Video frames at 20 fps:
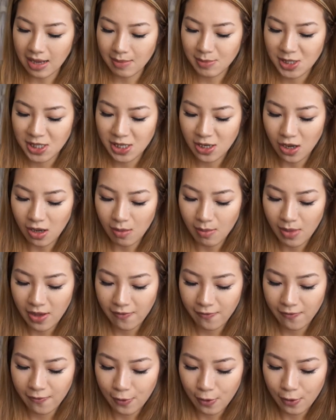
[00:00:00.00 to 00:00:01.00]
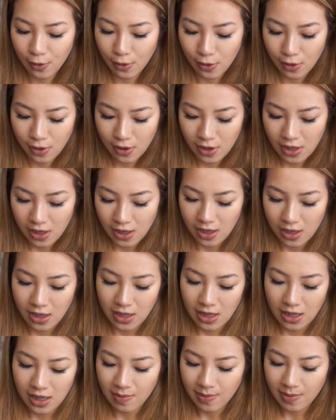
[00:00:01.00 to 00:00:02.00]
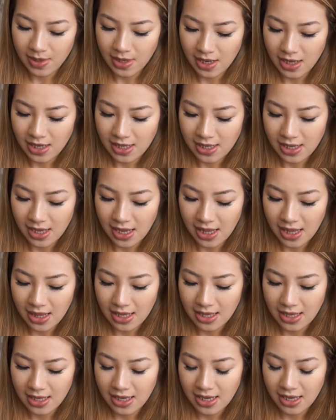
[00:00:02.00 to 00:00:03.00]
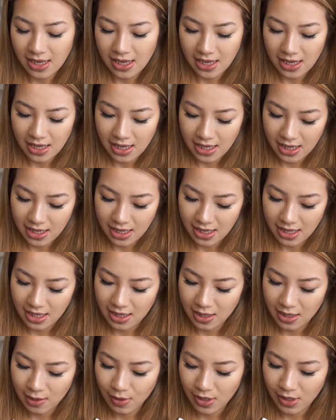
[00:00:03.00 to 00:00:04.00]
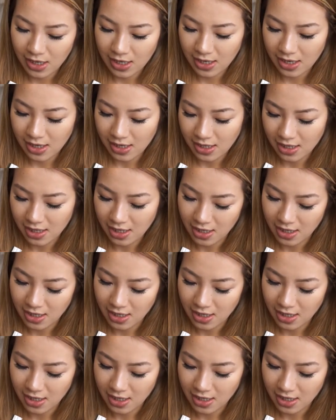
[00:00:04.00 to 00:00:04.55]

She got me 4 lipsticks, and this is, what is it?